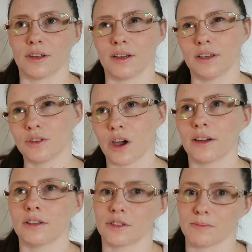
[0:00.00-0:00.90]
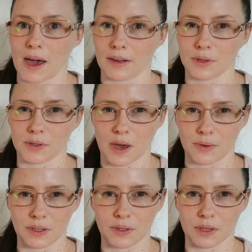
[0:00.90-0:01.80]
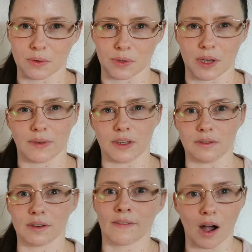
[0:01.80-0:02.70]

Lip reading: in total it's about, I think, 6 or 7.